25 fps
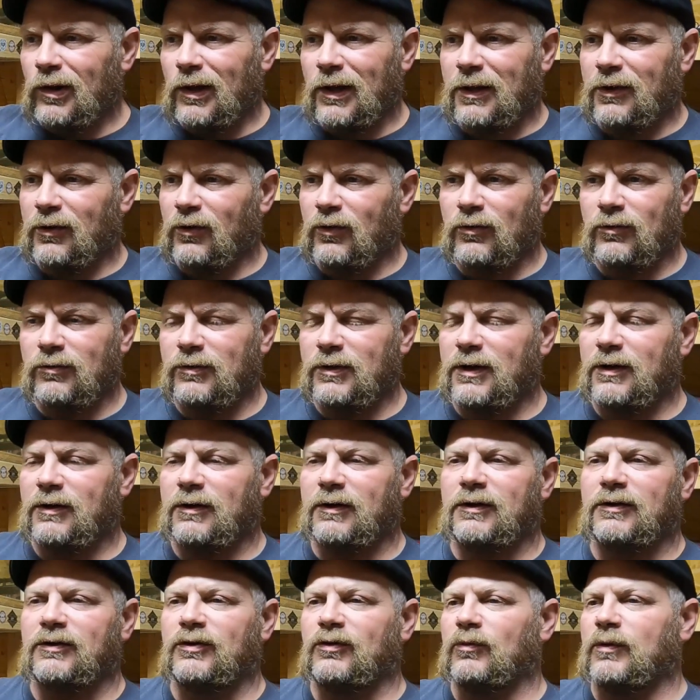like
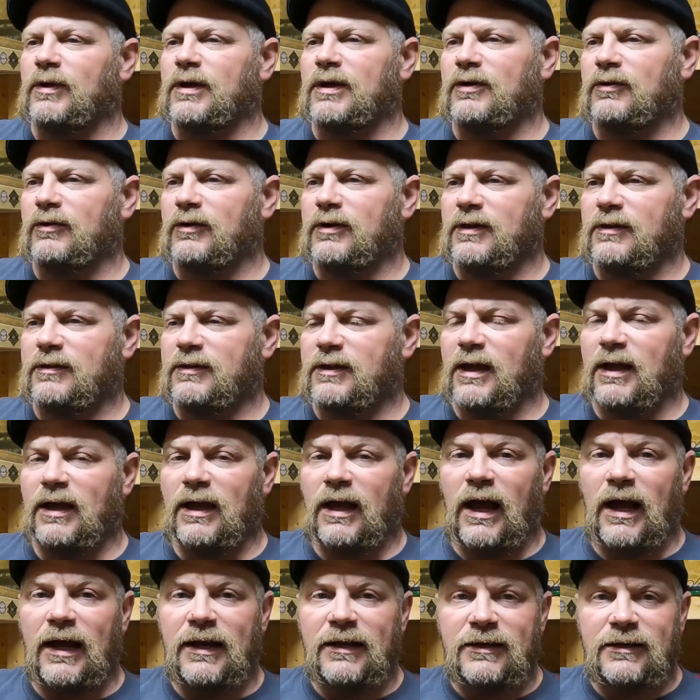earlier in the week or
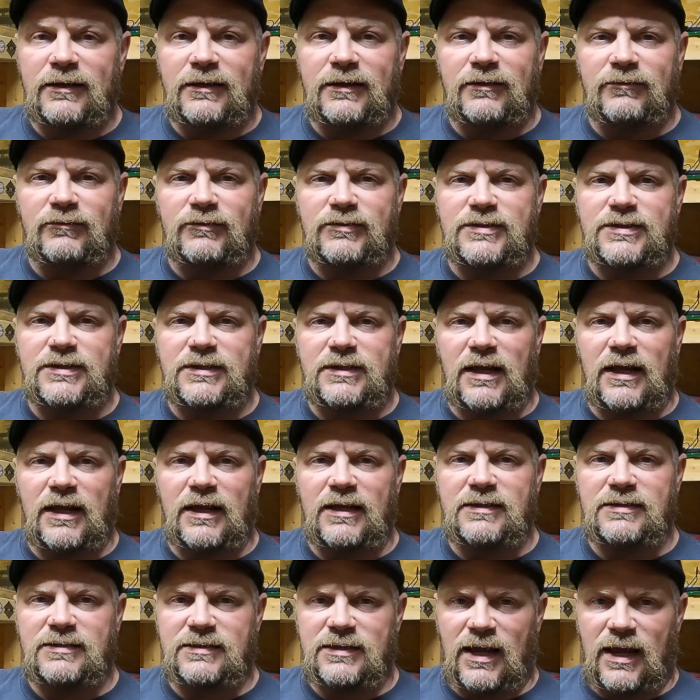anything. I didn't even
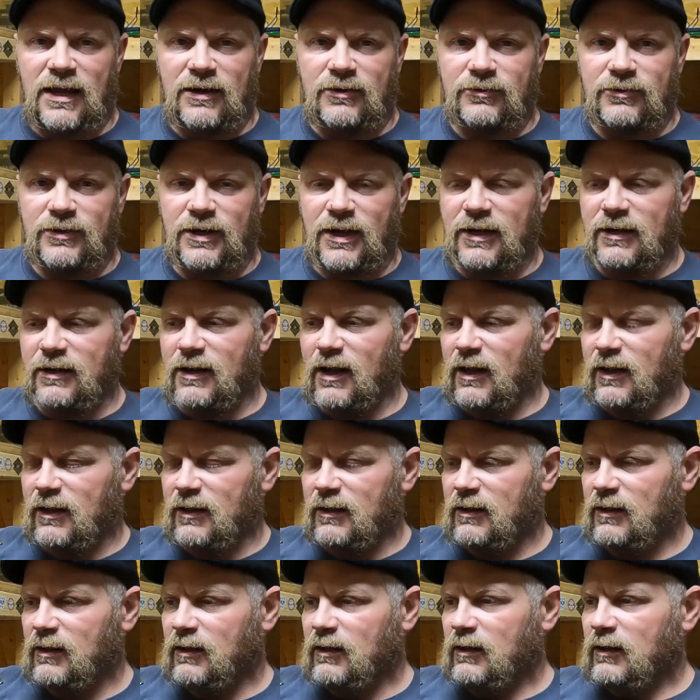stay Saturday
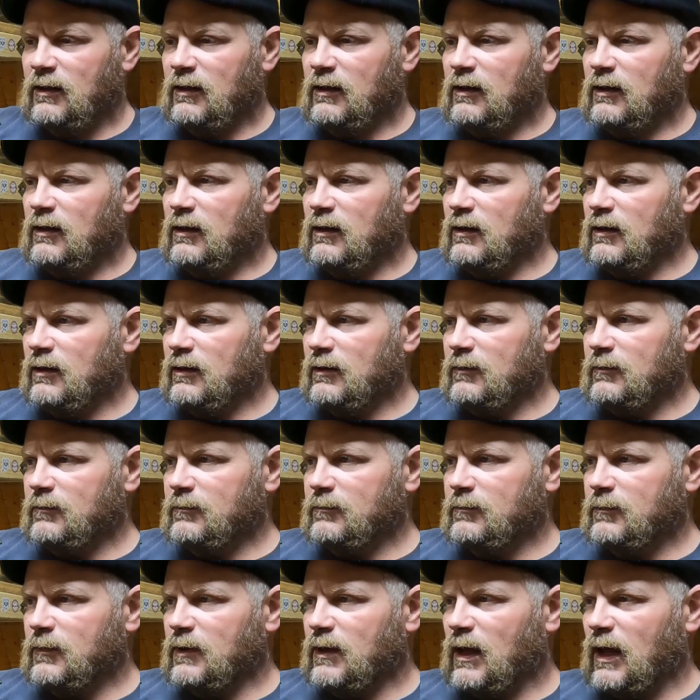night.
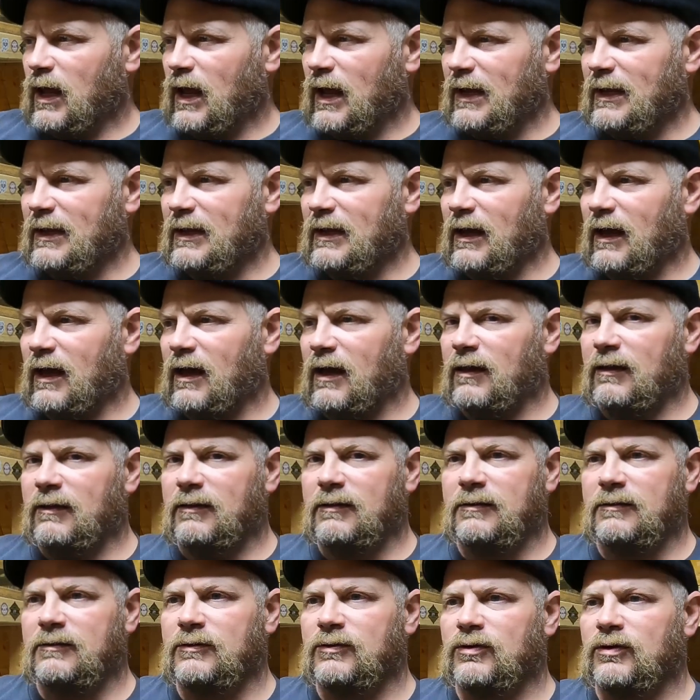I got
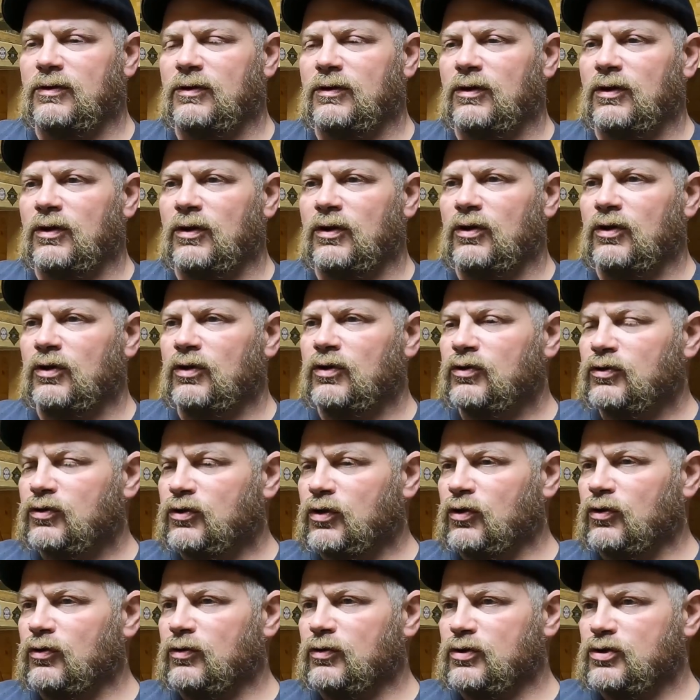
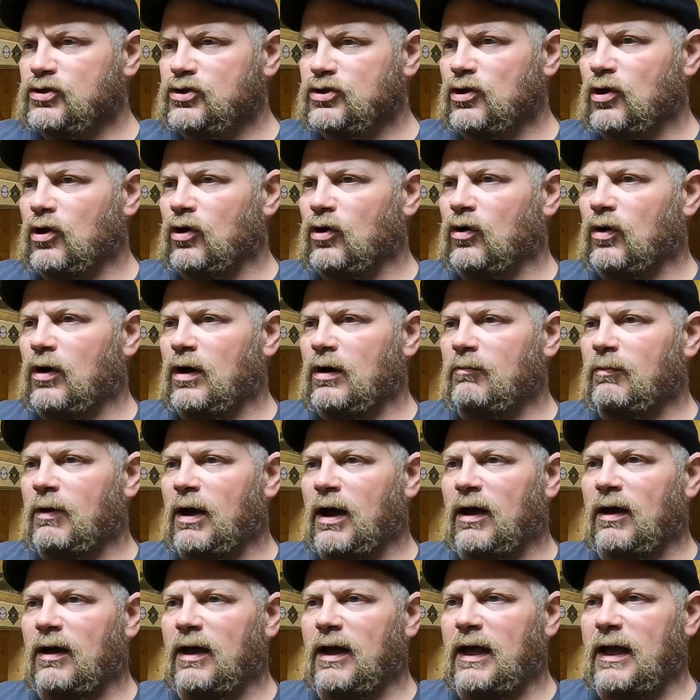to the show
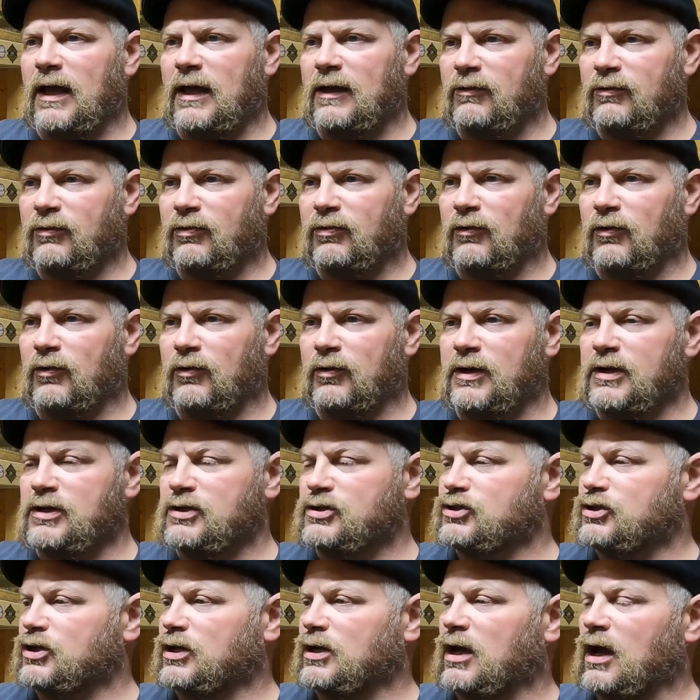about 8:30
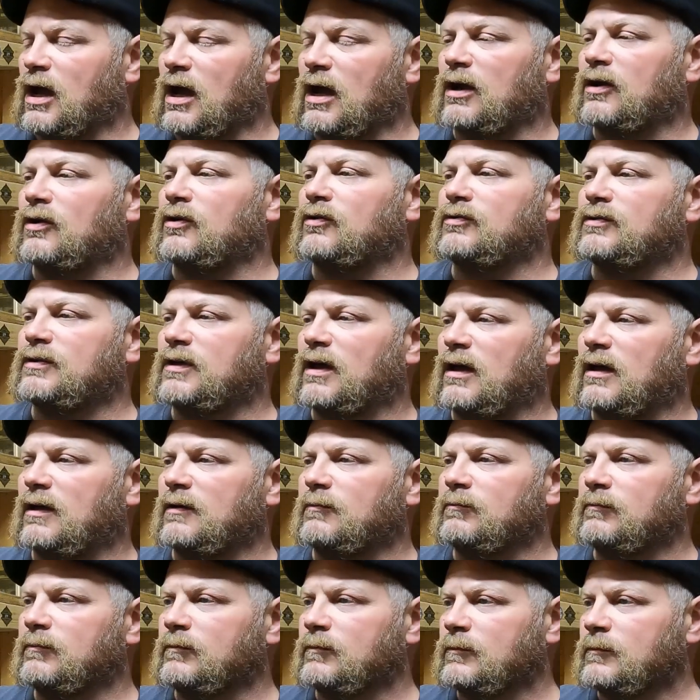Chicago
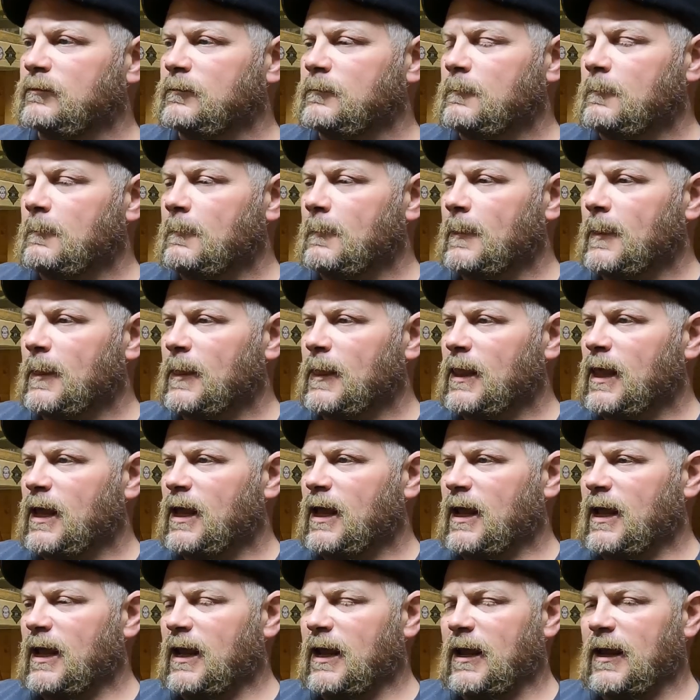time,
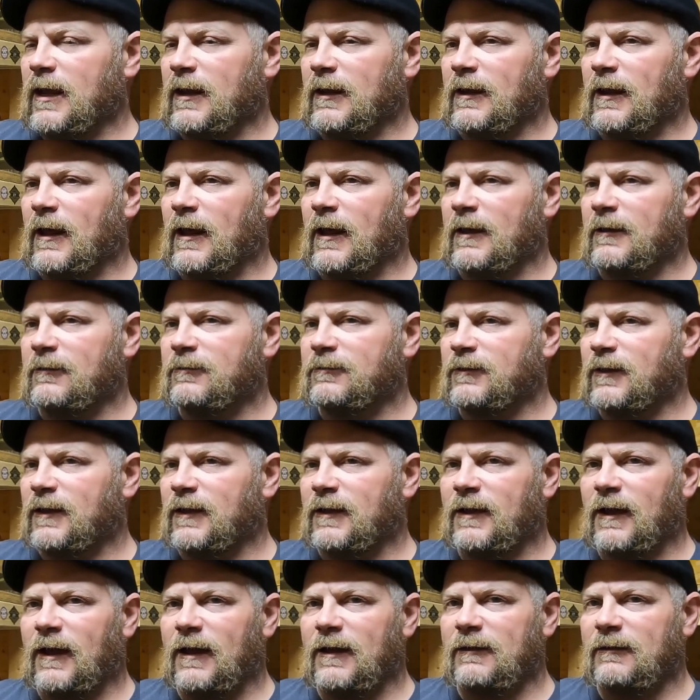and I
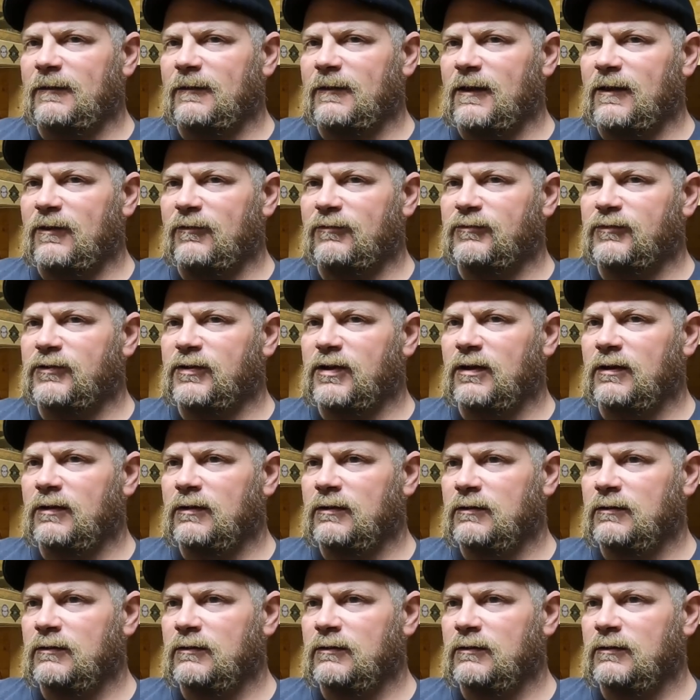think I left